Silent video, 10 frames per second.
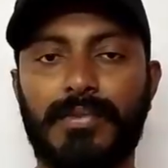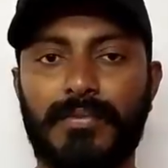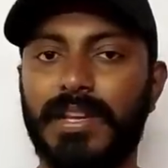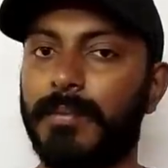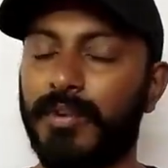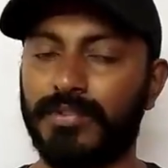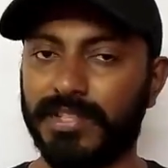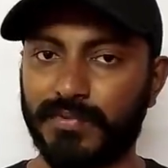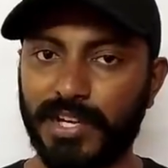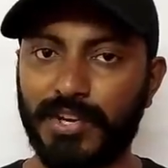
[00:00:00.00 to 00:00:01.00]
you feel about
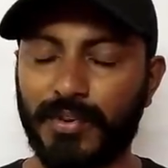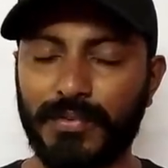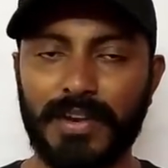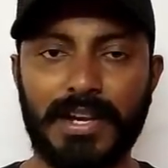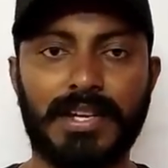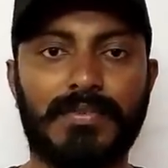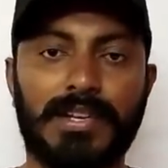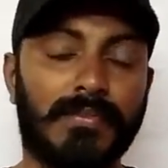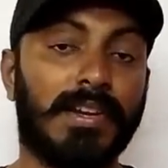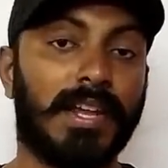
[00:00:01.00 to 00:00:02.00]
this video, and it will
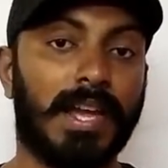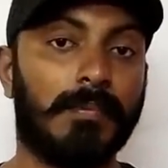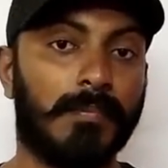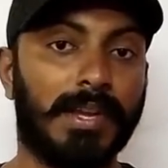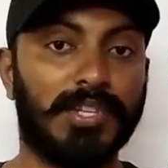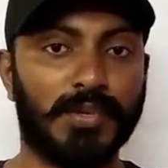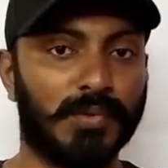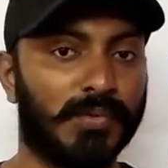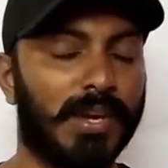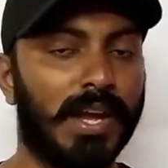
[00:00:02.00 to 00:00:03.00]
definitely help me
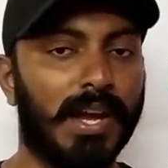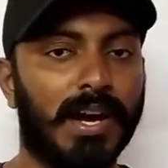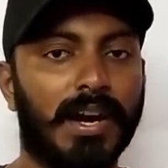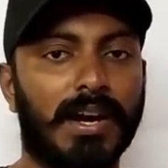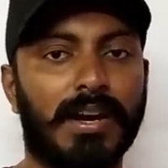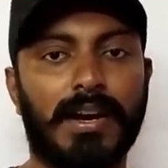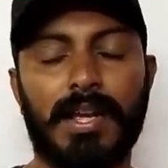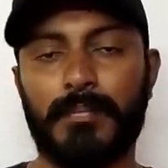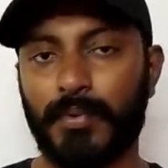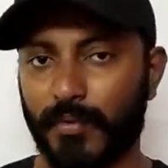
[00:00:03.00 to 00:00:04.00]
to
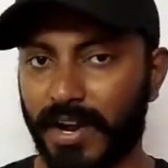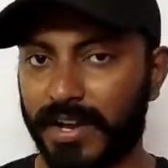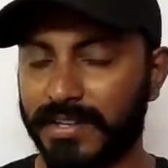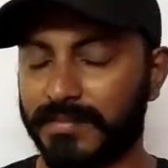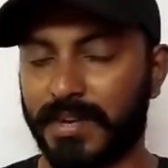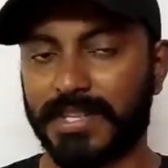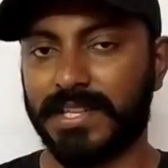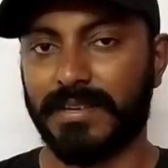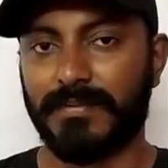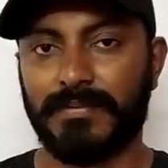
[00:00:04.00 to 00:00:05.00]
improvise
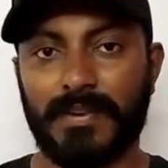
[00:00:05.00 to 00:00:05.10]
myself.